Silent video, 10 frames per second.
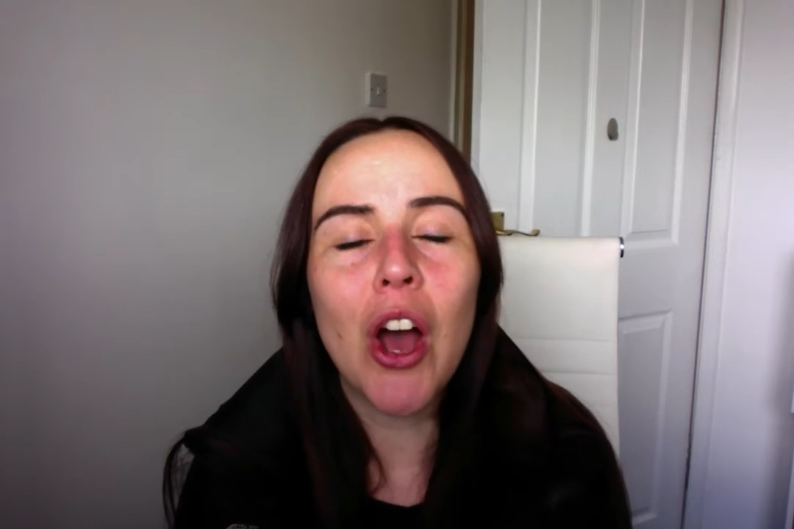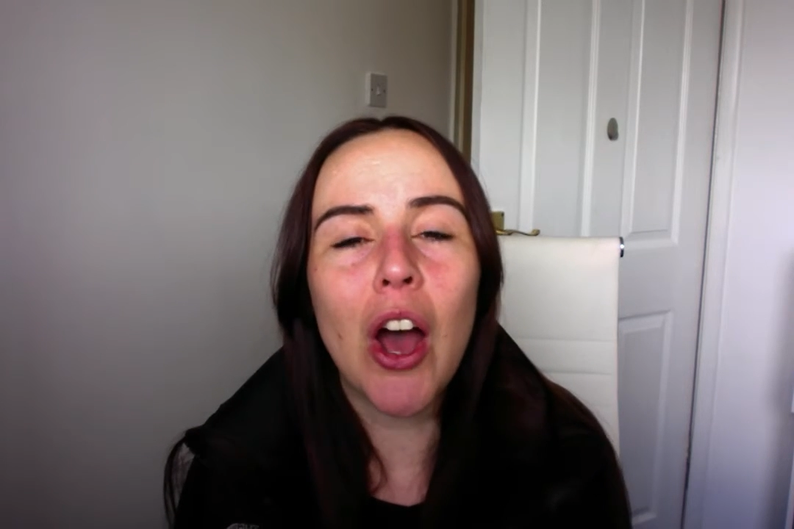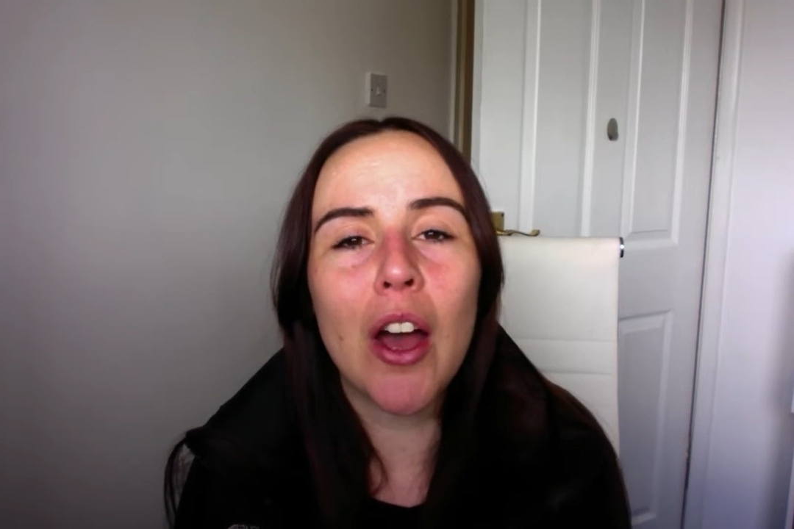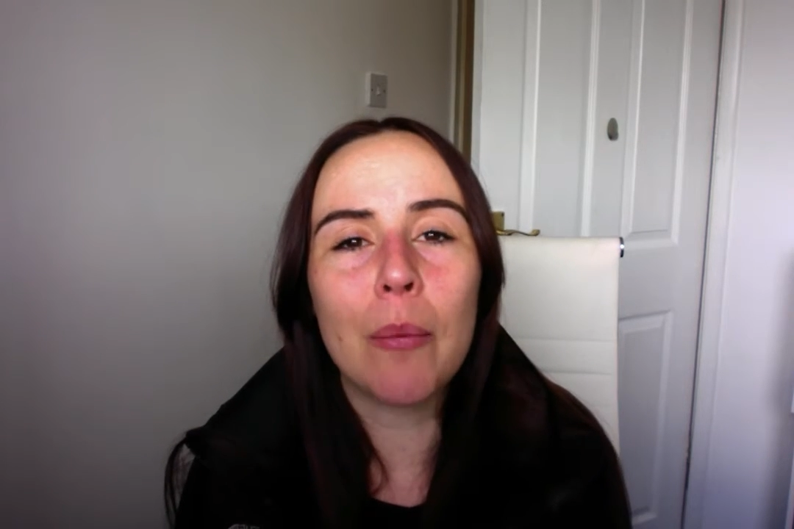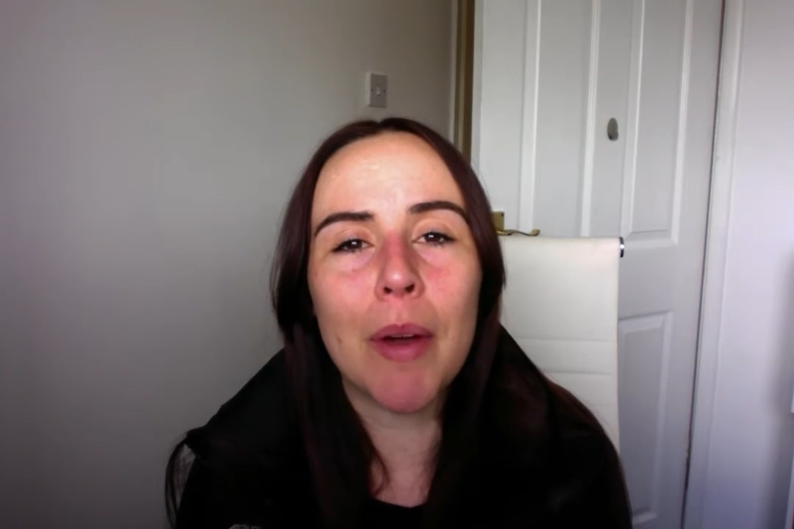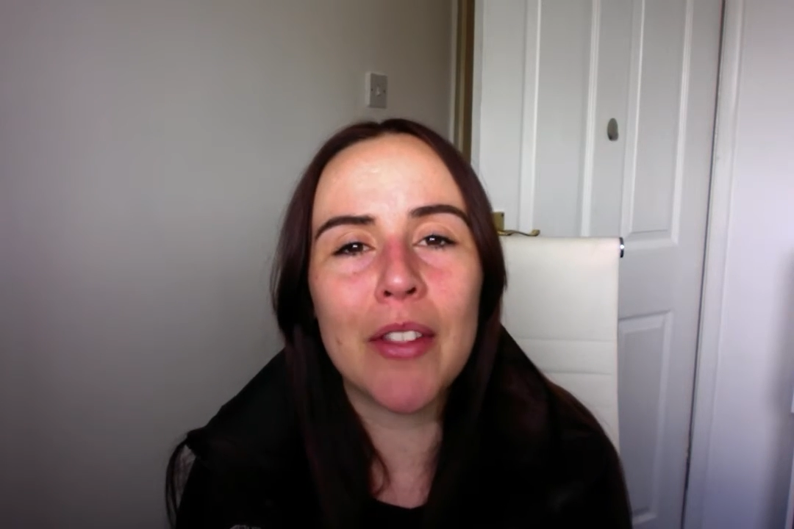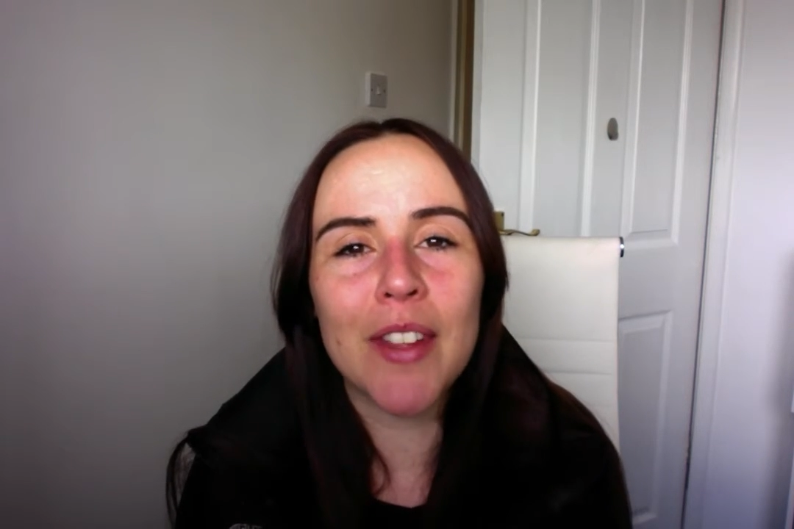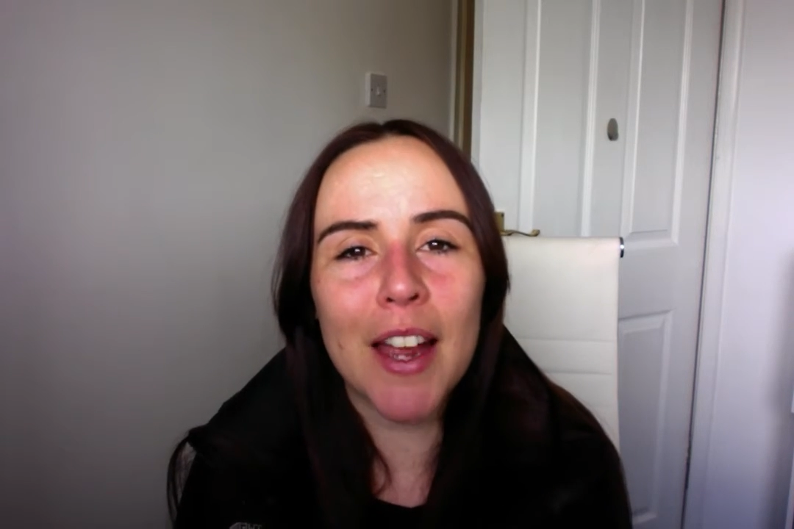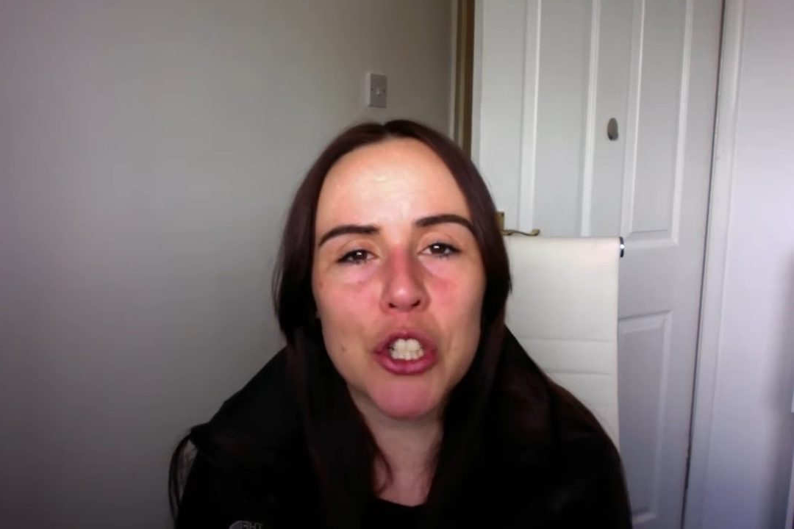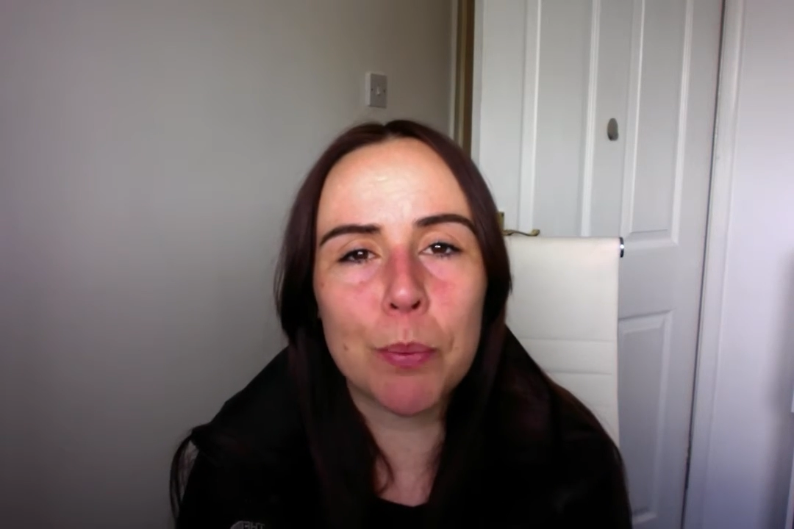and the
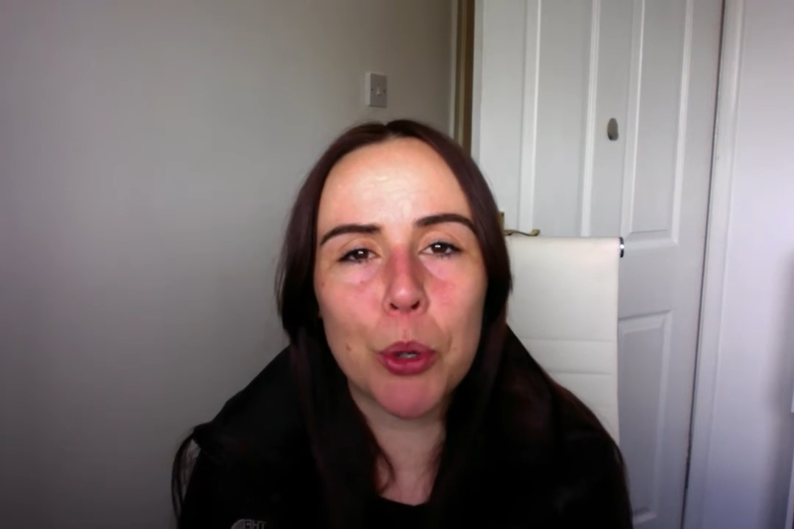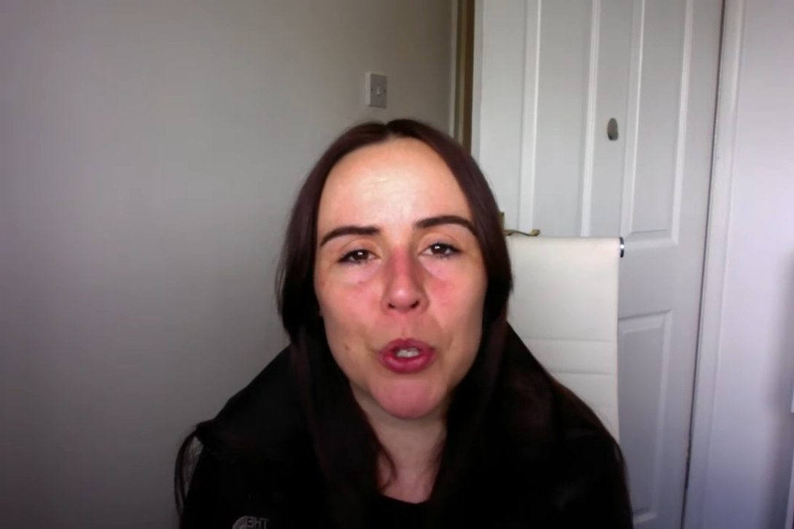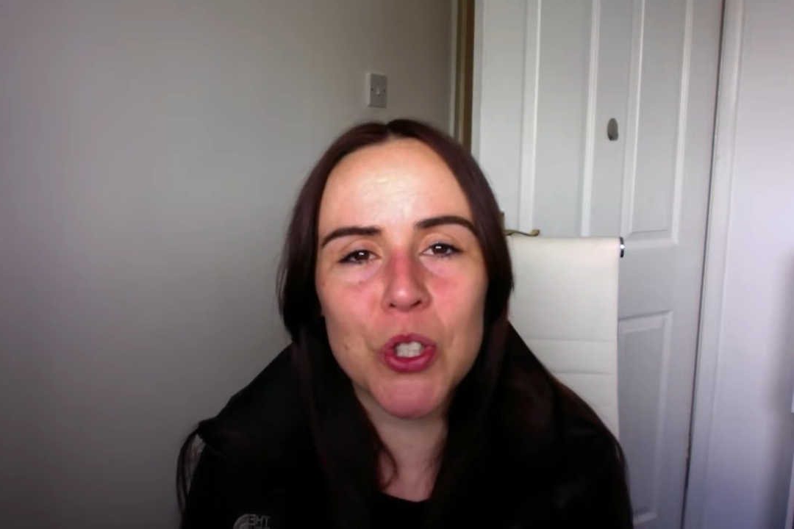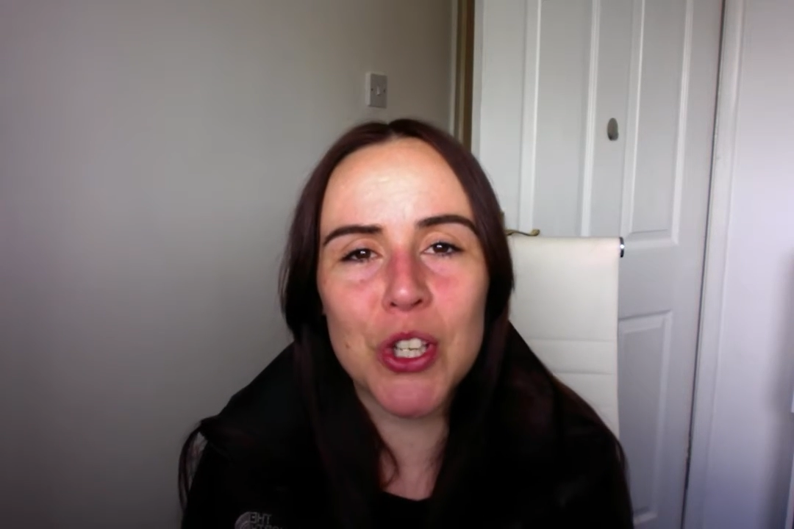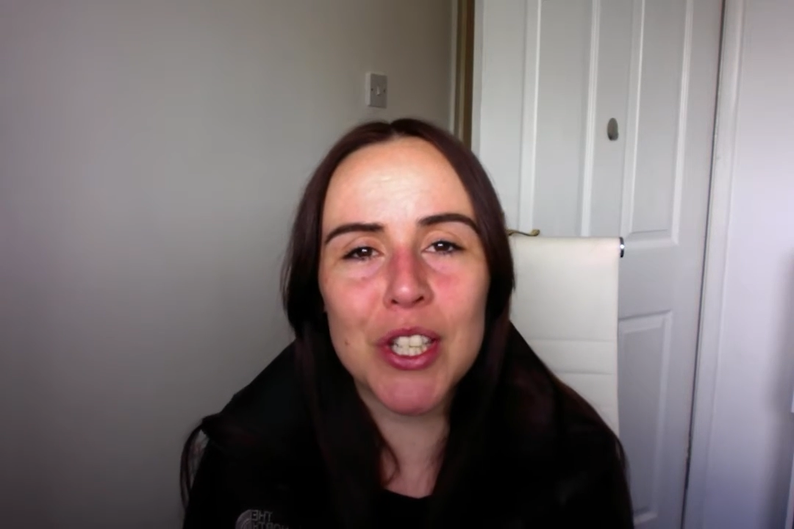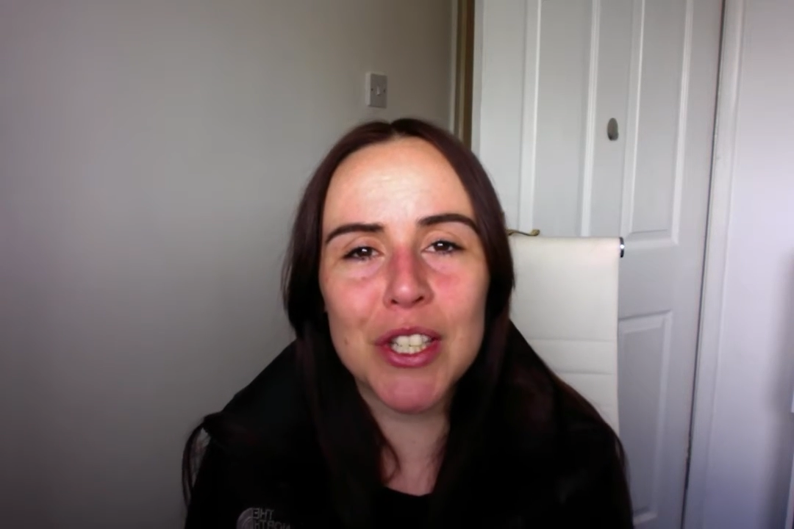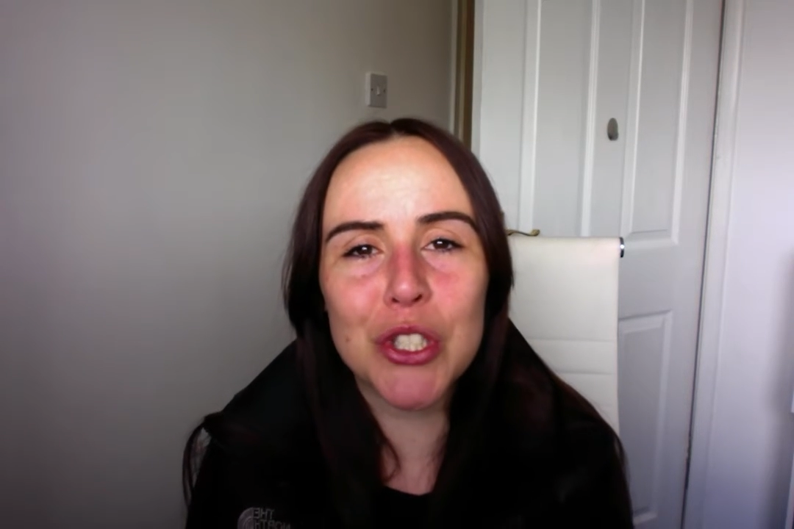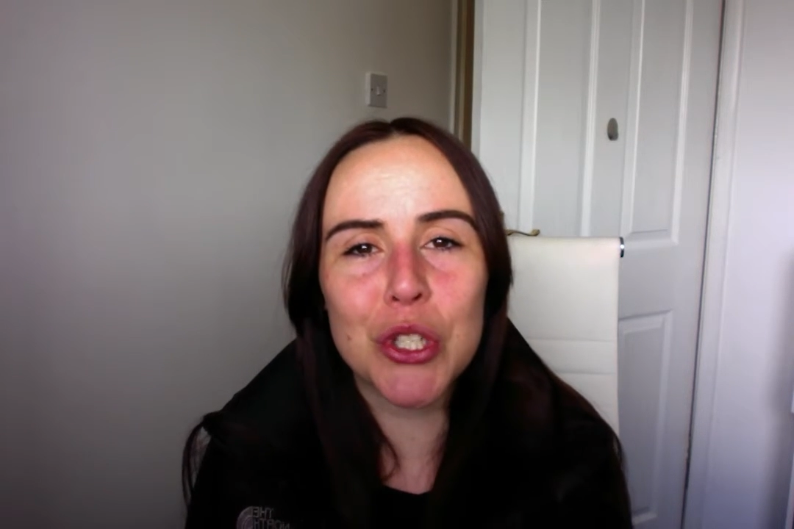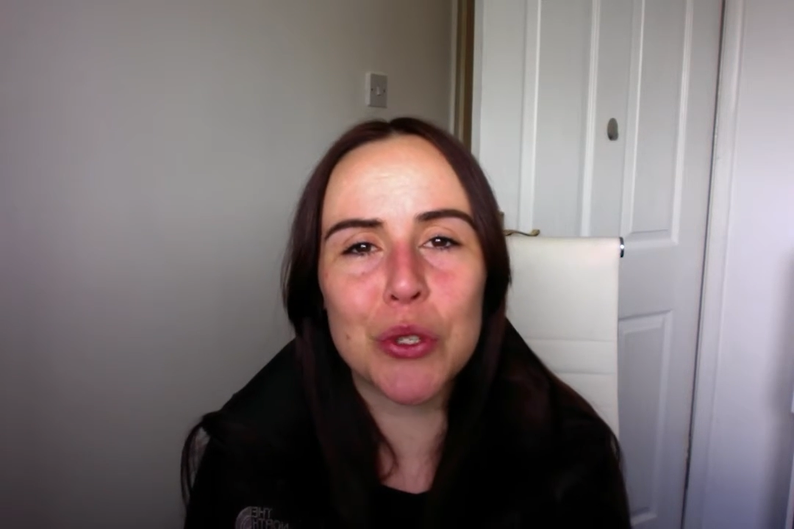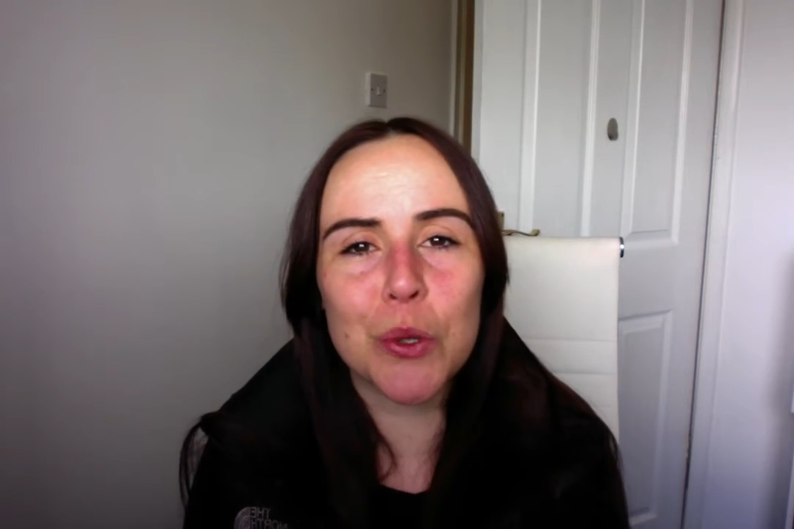action points that you need
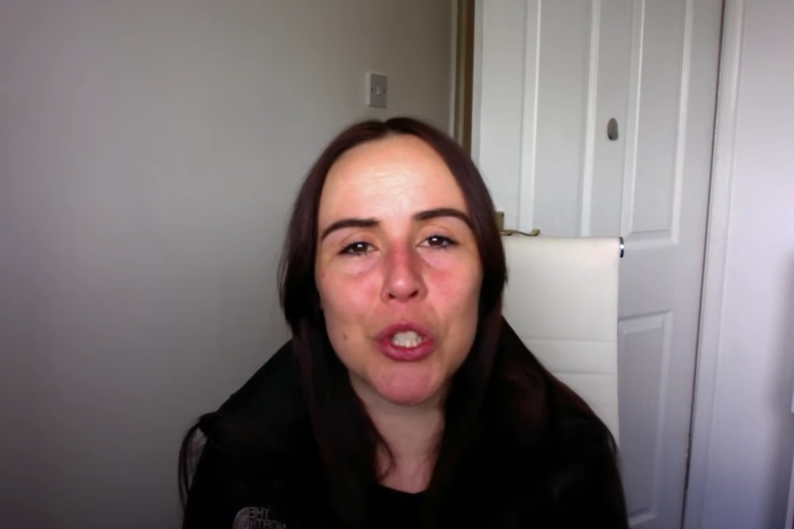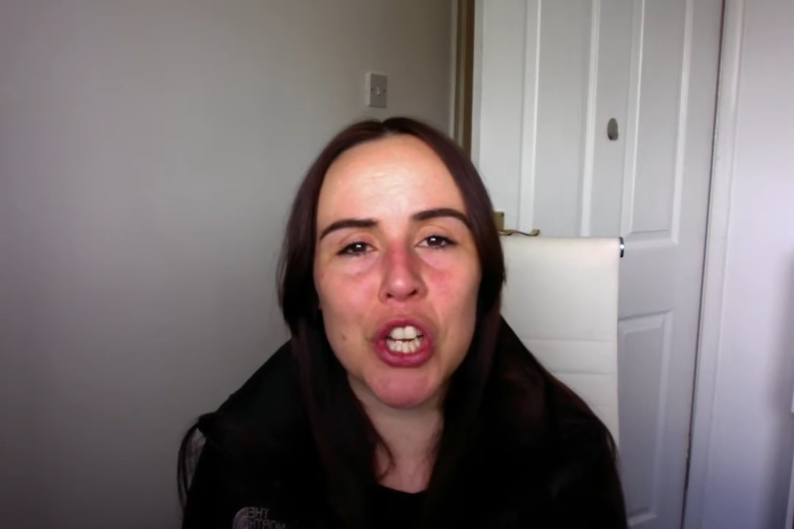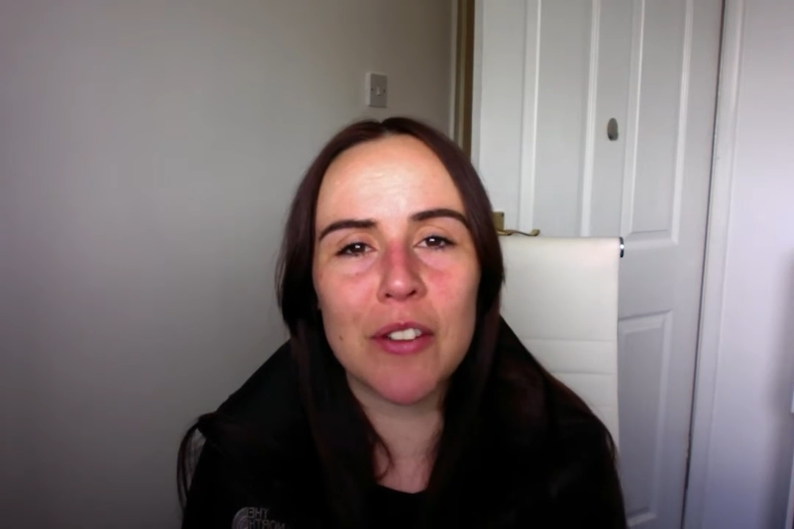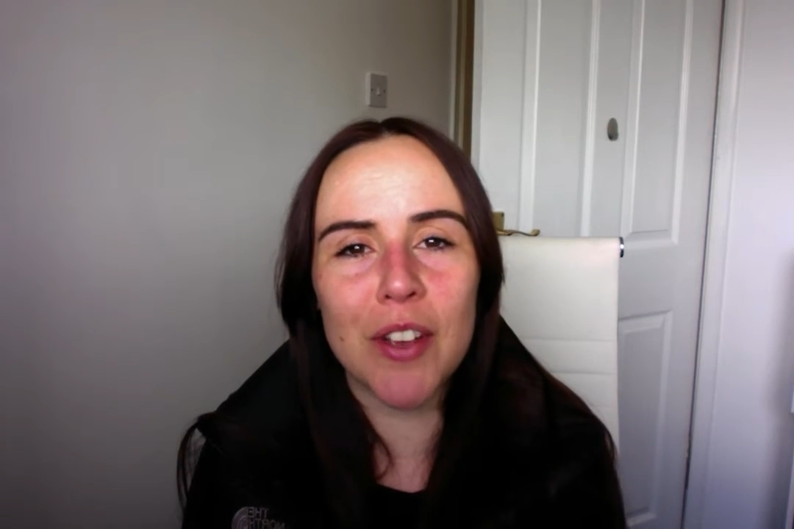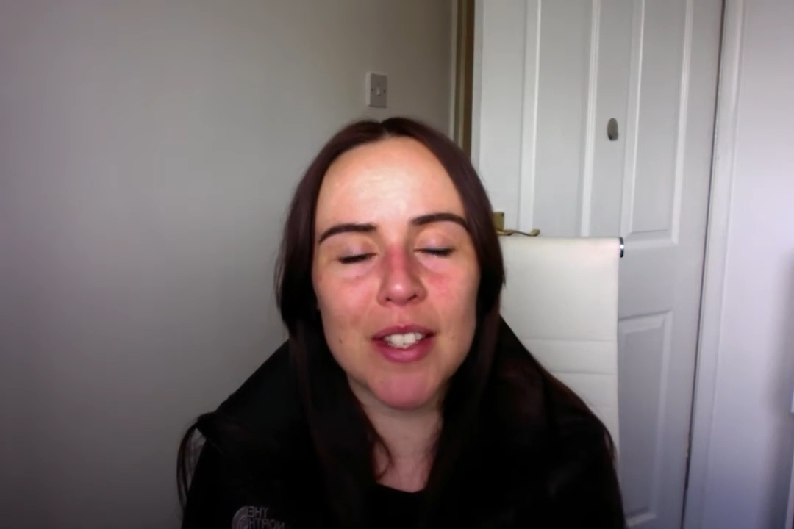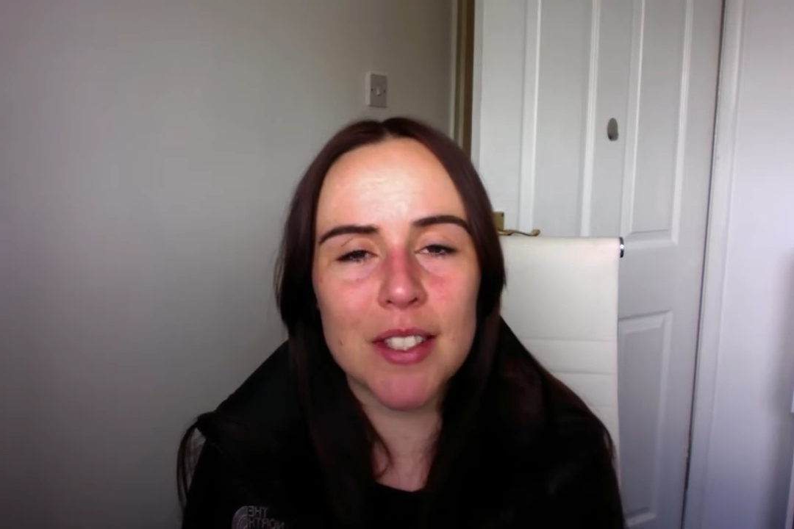to do to achieve it.